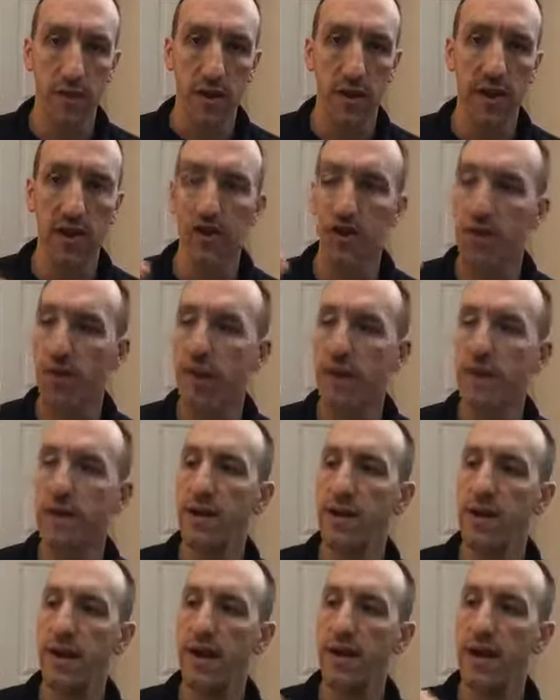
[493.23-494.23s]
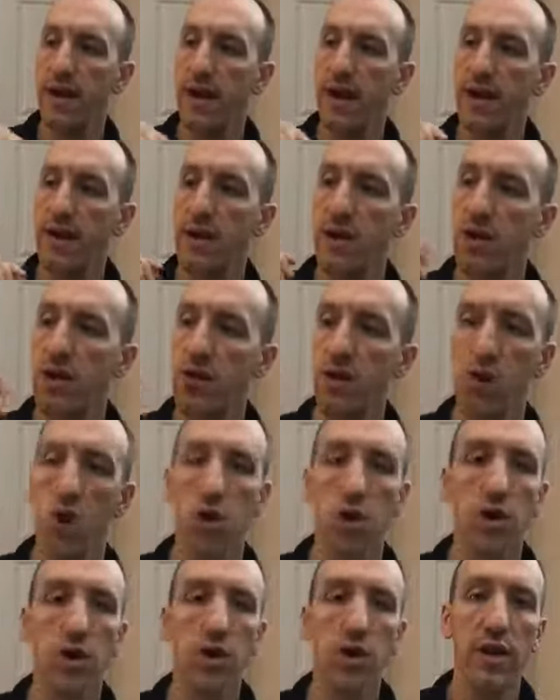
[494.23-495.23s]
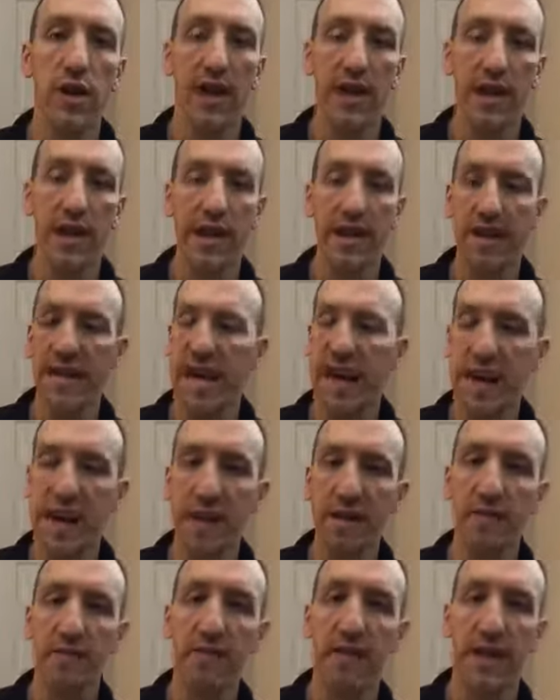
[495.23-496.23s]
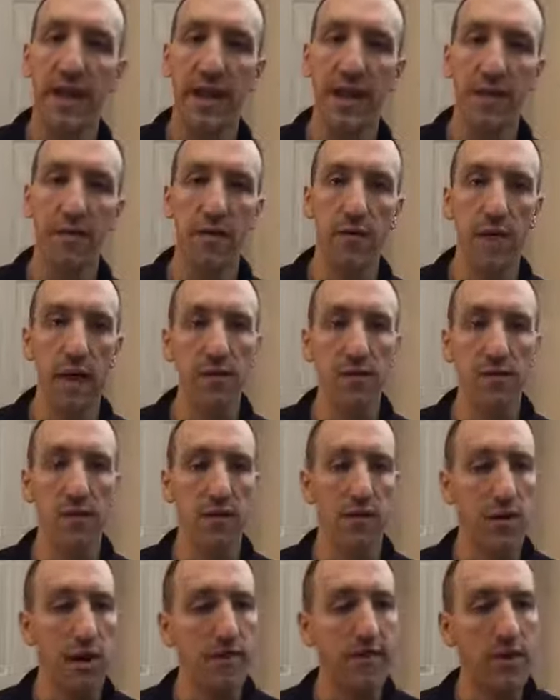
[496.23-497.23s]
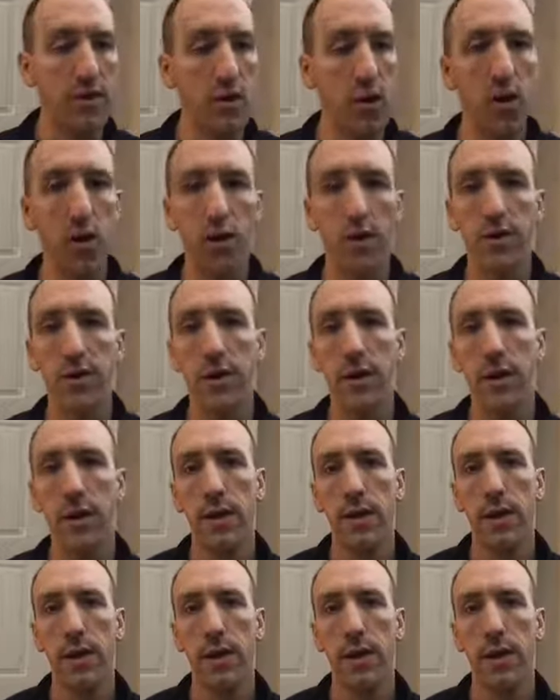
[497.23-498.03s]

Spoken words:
I trained and I learned and I gave with a loving heart